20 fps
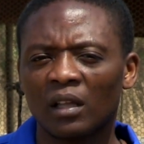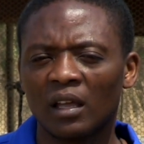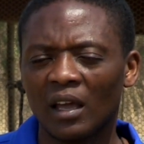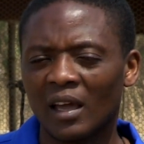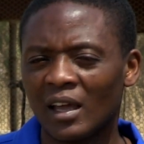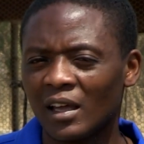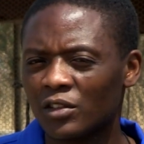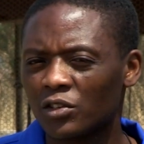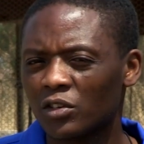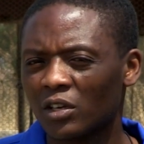
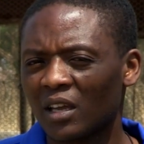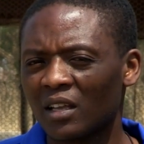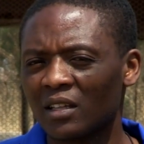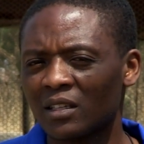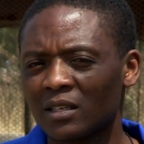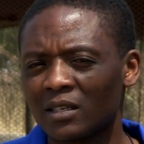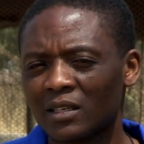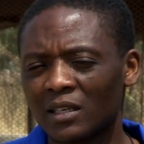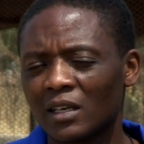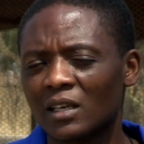and you can
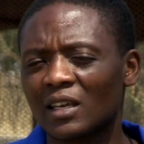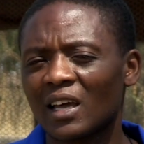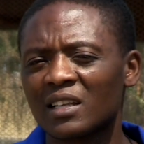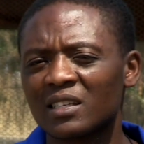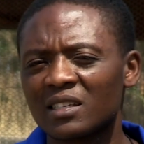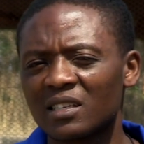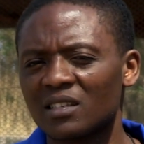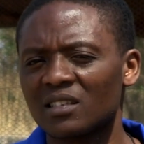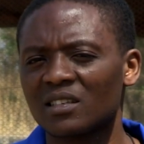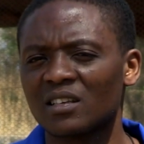seek
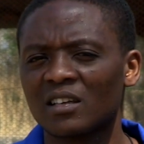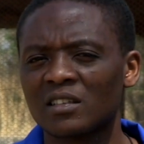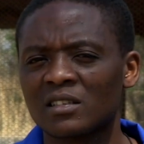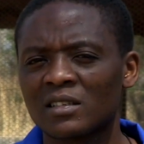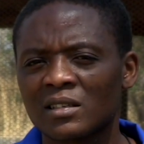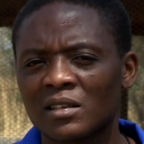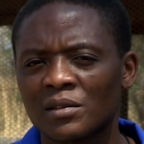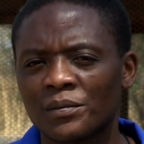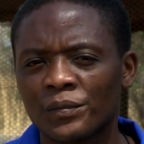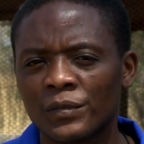
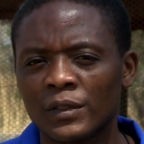assistance